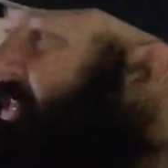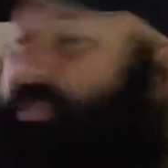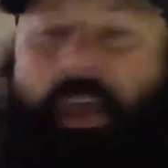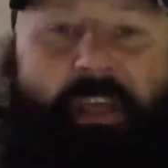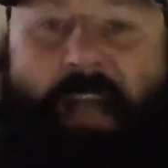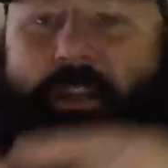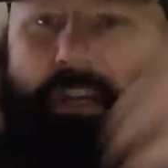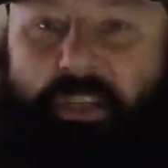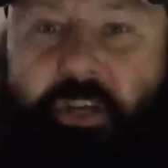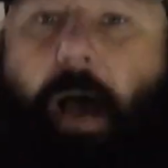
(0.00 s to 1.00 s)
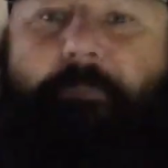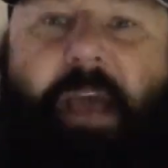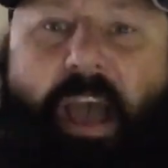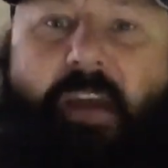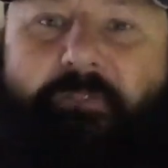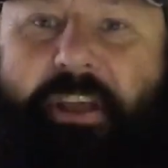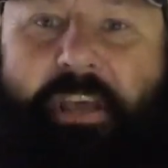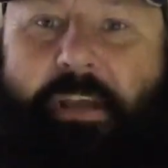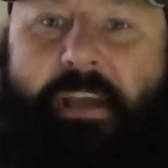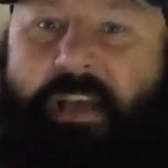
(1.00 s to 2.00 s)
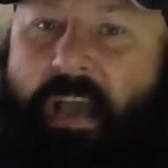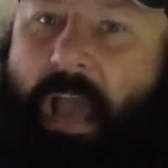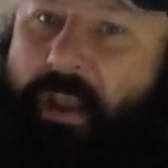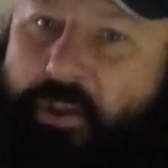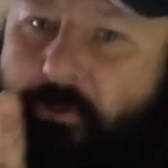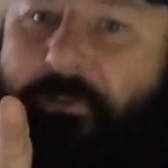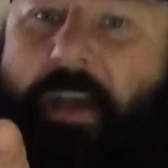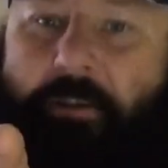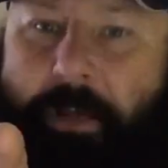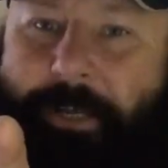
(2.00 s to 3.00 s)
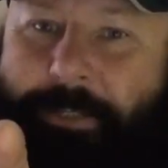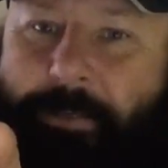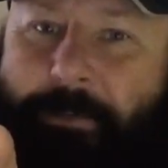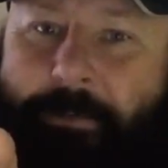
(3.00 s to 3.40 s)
the thing that could have stopped everything, and you failed us.